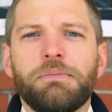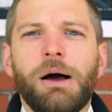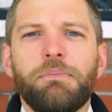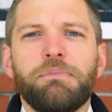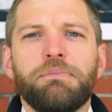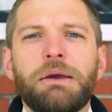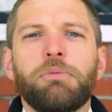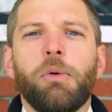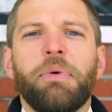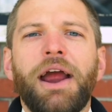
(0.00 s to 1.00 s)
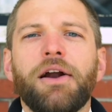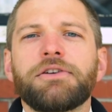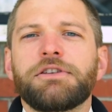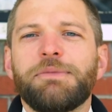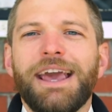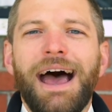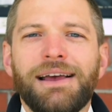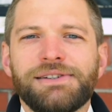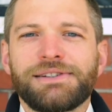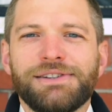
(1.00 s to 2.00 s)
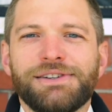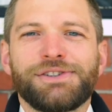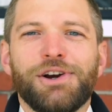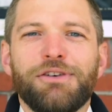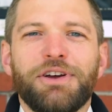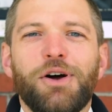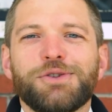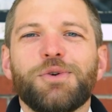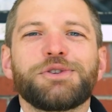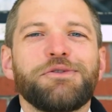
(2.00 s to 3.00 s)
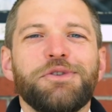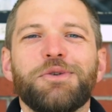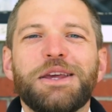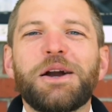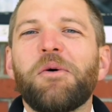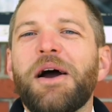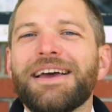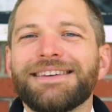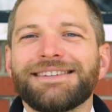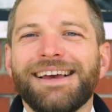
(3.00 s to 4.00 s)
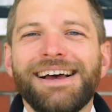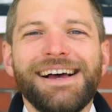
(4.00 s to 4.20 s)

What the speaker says: but be prepared to be asked to serve in all sorts of unique ways